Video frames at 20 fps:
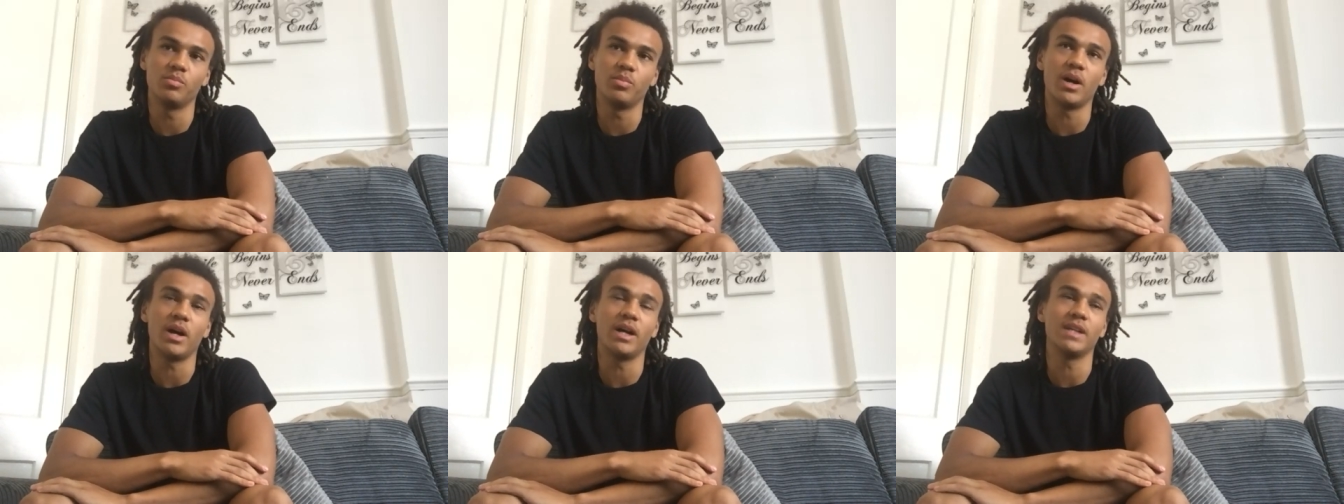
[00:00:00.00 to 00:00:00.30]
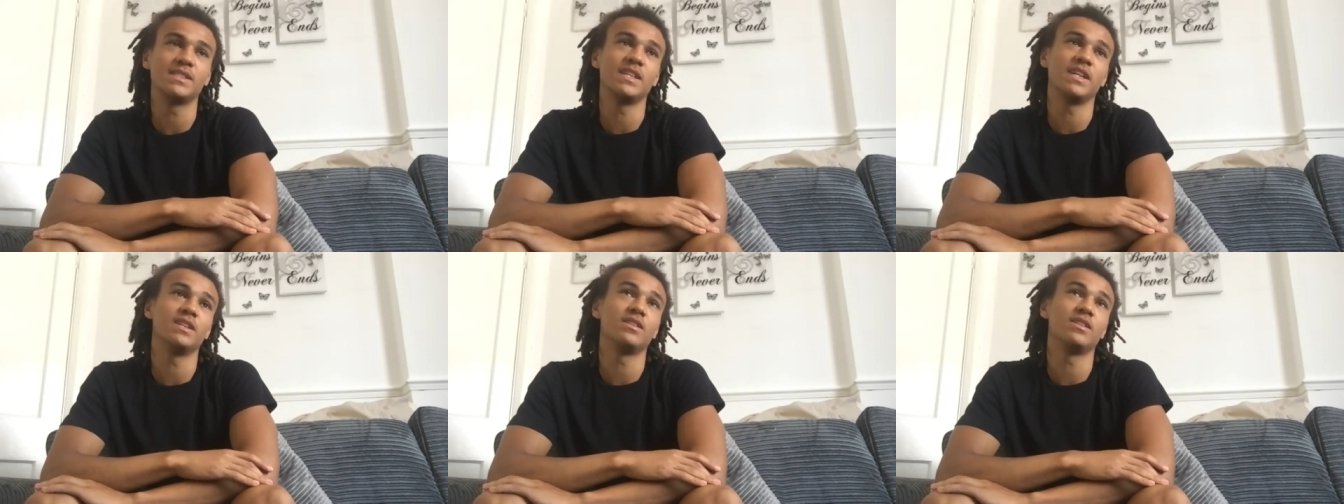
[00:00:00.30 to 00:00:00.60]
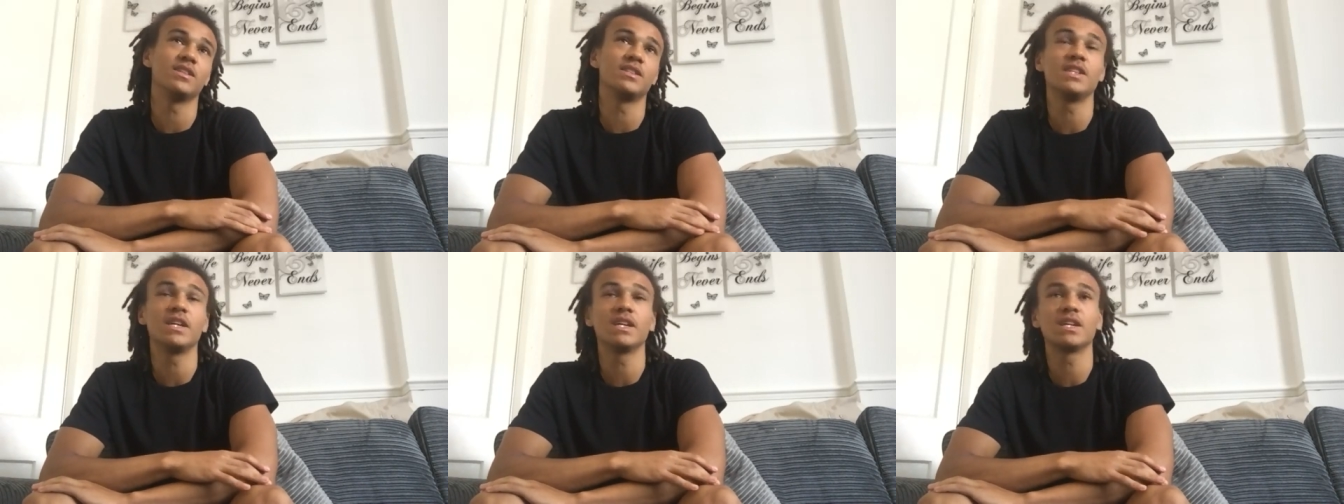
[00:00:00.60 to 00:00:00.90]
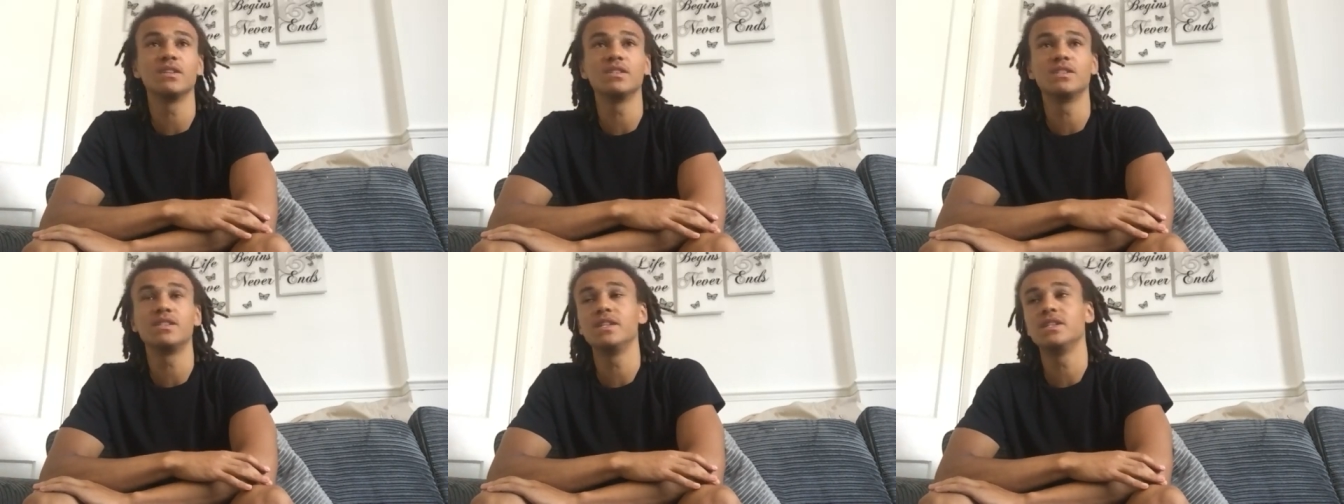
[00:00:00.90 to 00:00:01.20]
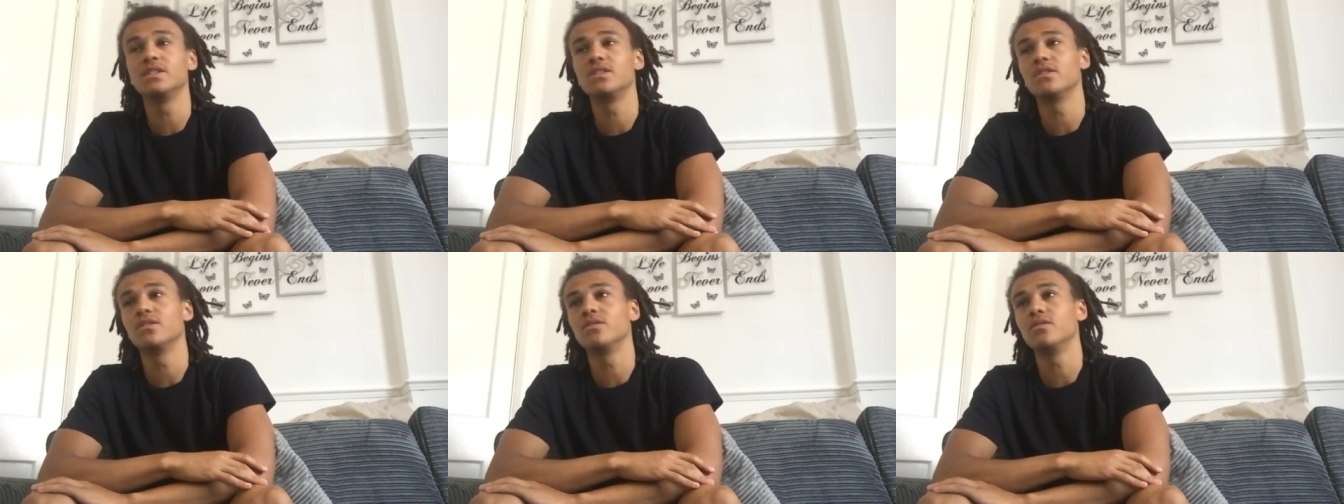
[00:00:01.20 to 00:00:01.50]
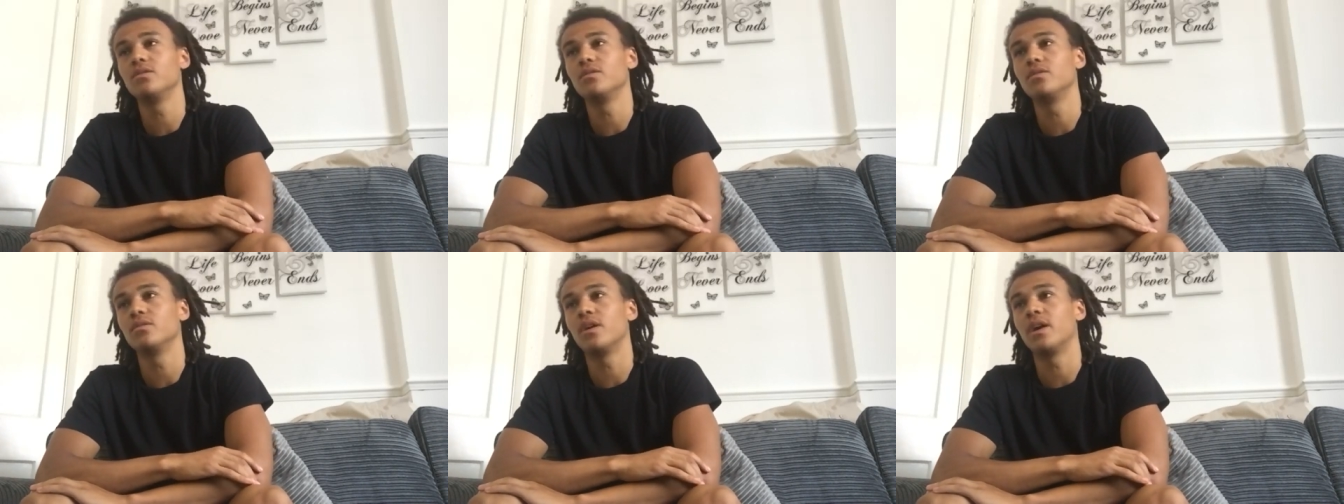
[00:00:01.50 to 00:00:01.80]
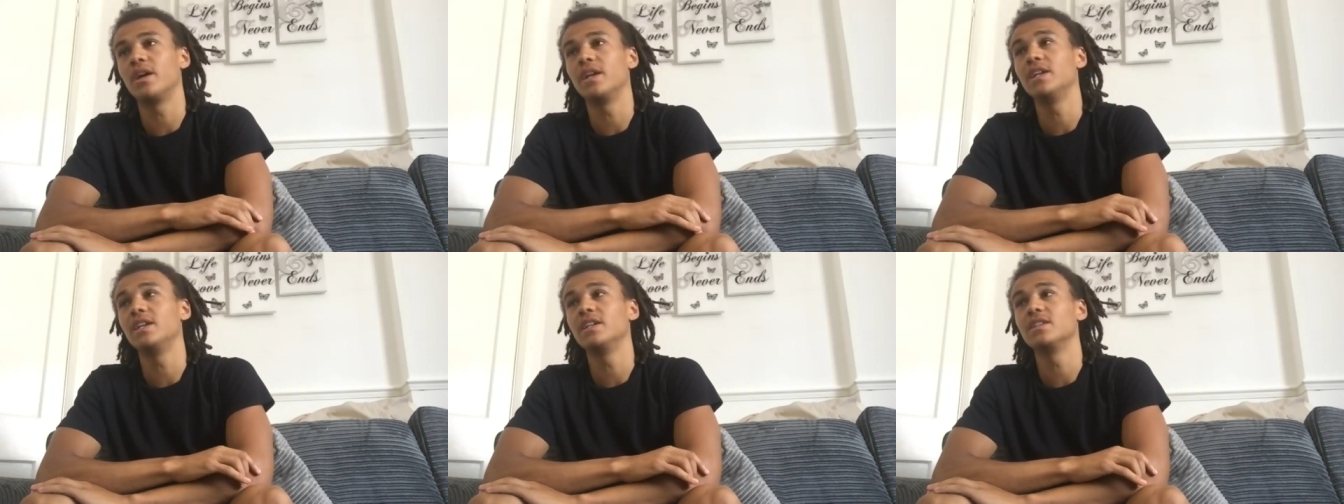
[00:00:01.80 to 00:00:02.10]
But I said the second season, I
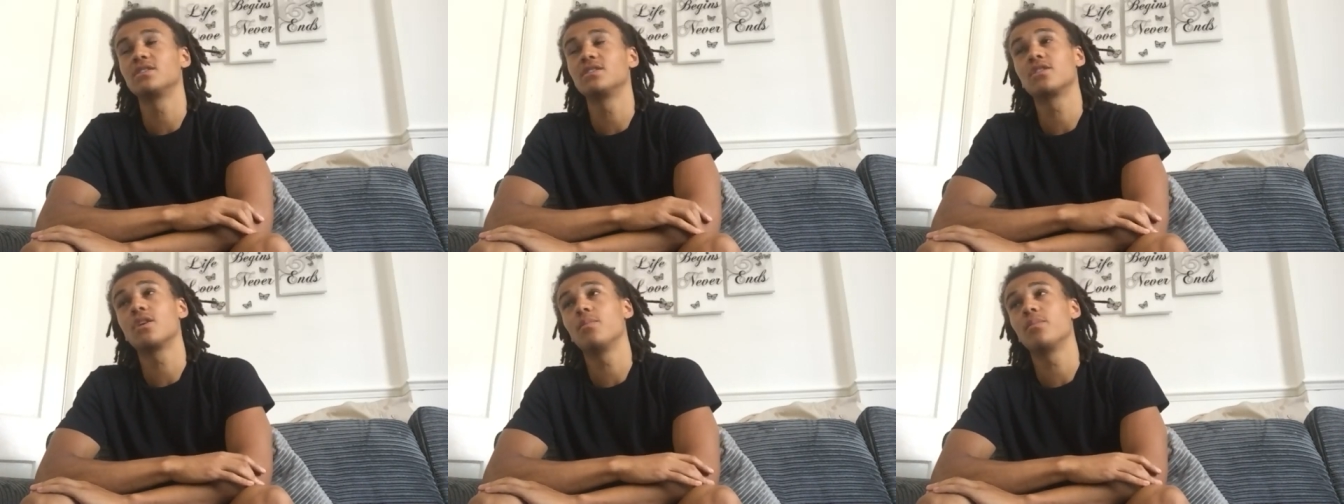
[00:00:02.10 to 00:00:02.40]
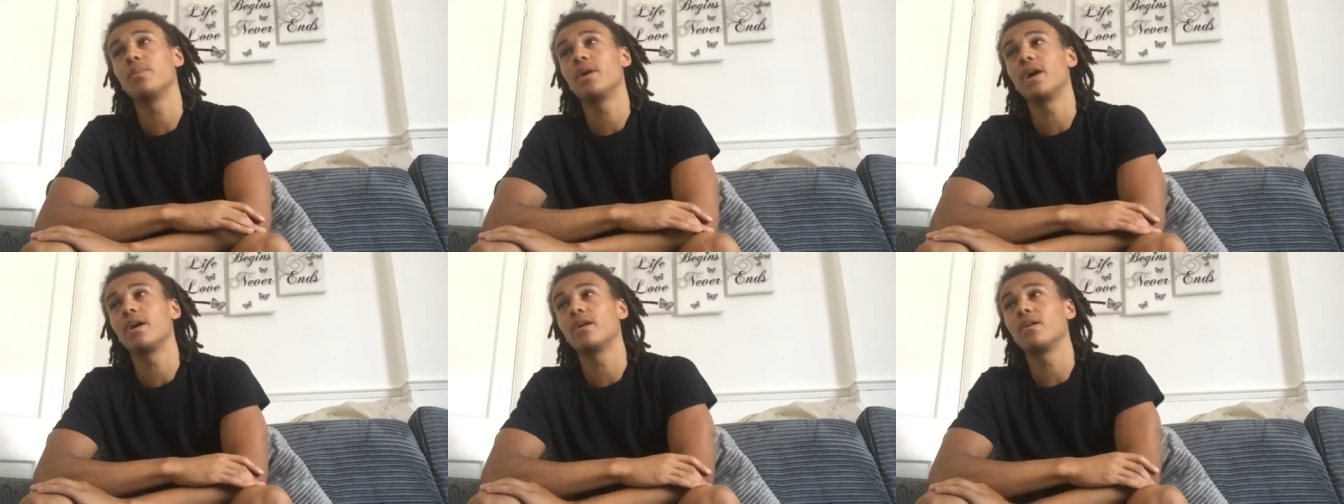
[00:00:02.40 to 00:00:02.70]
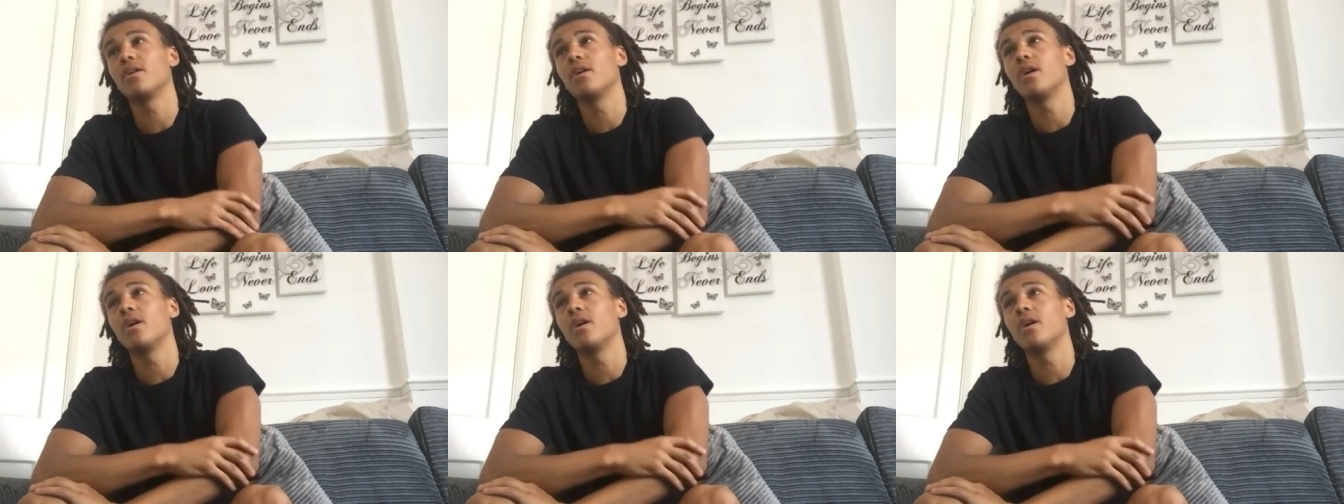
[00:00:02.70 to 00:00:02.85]
needed to come back.